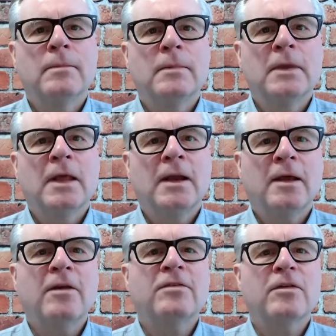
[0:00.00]
And I
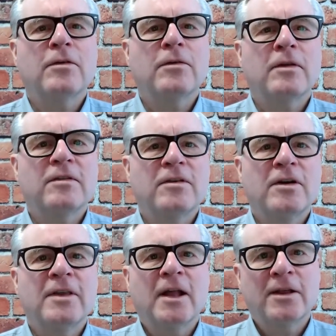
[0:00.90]
also
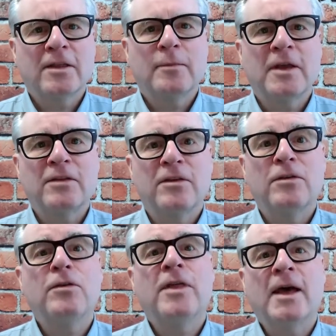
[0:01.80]
start telling them that to
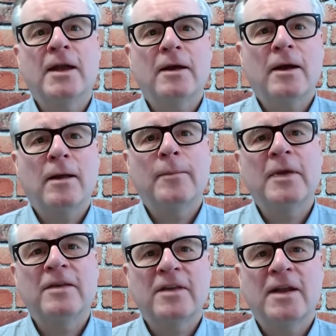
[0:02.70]
do that, I'll
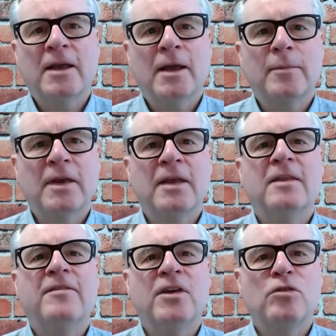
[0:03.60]
be setting up
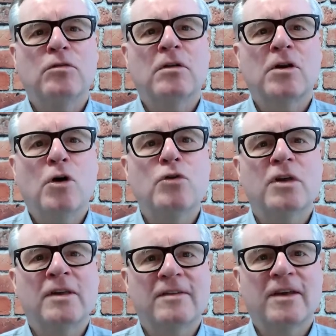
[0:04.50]
individual
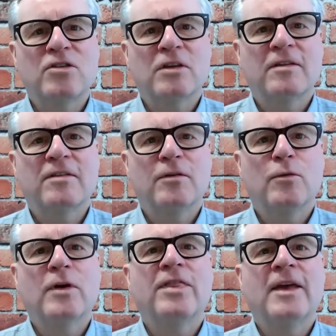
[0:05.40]
coaching sessions
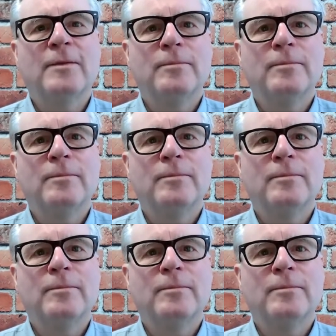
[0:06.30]
with them.